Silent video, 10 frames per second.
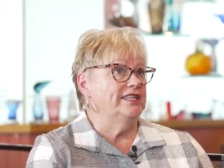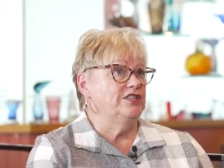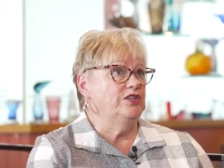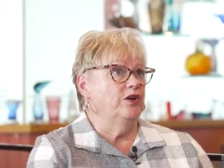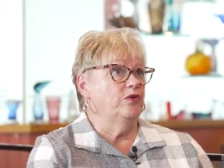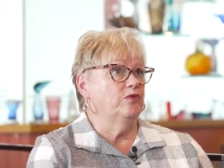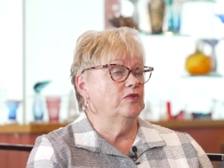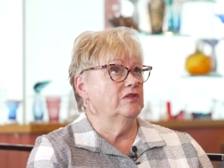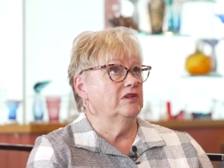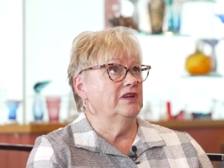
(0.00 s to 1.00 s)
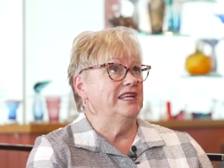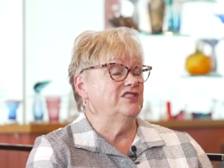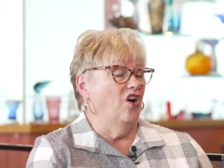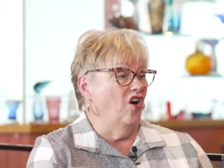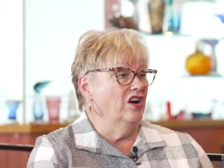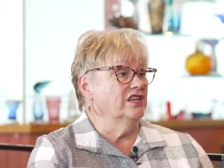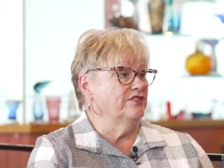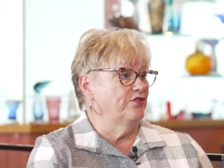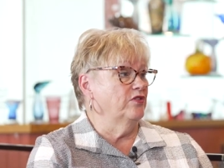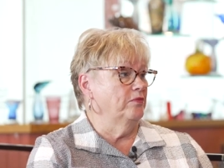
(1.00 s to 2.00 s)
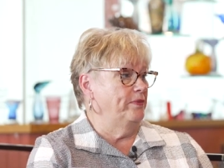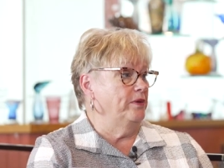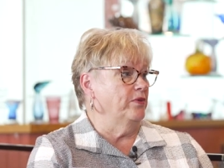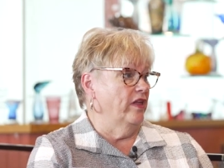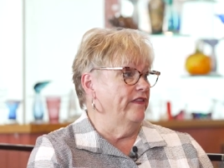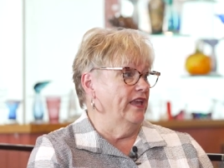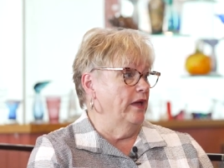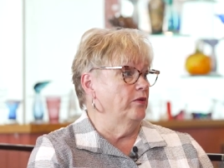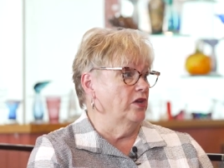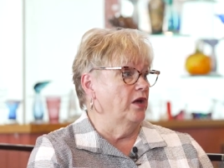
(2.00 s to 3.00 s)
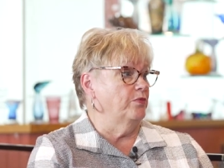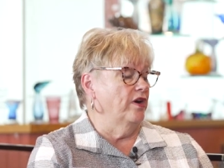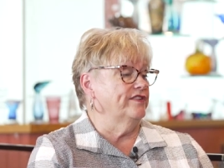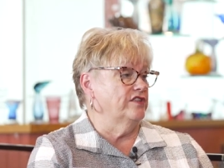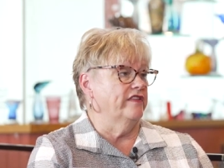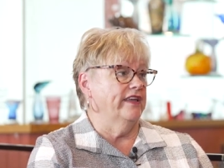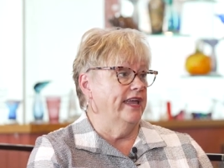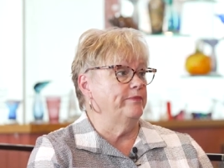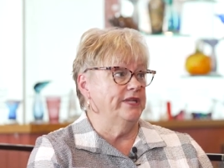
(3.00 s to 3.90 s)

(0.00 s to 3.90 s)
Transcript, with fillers: and you know, it's hard for people on the Cape, nonprofits on the Cape,